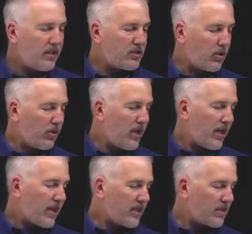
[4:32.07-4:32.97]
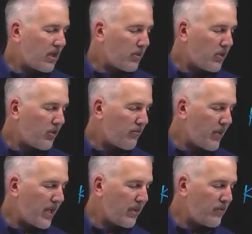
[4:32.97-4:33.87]
So that's a number you have,
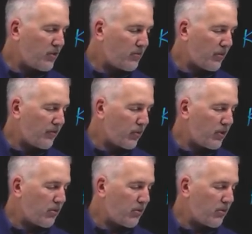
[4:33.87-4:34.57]
may have used before.